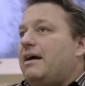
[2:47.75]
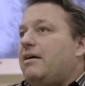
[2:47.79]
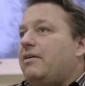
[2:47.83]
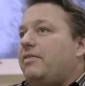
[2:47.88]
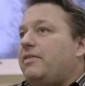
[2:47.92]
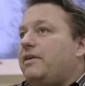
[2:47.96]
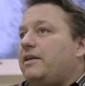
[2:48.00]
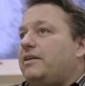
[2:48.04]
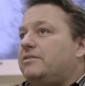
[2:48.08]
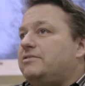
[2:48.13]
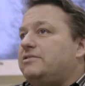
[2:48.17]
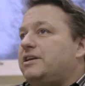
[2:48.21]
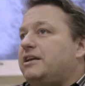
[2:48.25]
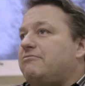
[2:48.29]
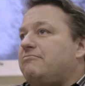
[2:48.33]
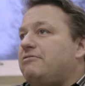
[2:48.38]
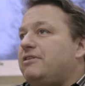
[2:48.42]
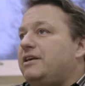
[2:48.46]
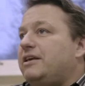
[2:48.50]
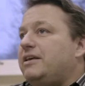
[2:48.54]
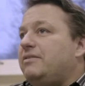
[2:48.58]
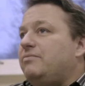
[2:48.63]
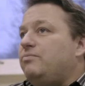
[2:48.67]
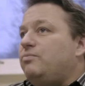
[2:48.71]
think
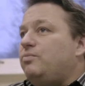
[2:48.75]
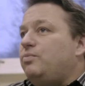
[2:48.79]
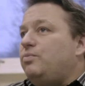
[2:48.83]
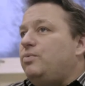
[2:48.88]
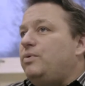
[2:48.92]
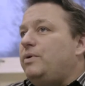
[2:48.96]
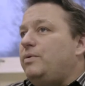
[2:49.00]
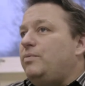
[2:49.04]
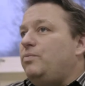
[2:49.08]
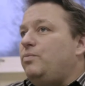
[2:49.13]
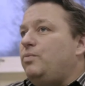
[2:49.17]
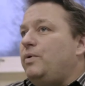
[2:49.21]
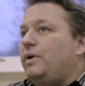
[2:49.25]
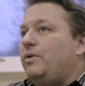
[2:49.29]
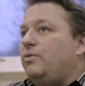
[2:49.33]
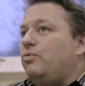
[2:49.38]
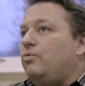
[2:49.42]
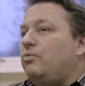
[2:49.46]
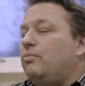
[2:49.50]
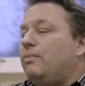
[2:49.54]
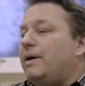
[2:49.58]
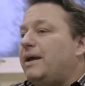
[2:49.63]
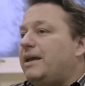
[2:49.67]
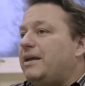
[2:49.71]
generally we all
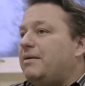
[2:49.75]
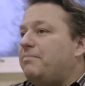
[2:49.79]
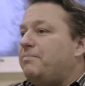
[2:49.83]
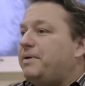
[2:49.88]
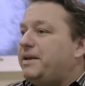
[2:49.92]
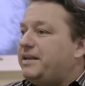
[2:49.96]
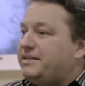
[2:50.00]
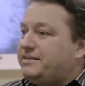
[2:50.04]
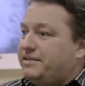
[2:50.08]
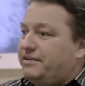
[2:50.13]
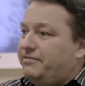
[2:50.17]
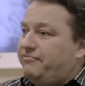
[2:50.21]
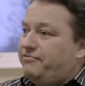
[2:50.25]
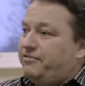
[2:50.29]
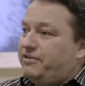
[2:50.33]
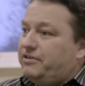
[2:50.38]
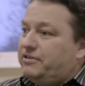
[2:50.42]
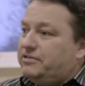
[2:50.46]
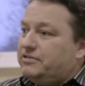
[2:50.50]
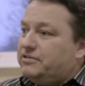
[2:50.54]
make a big difference.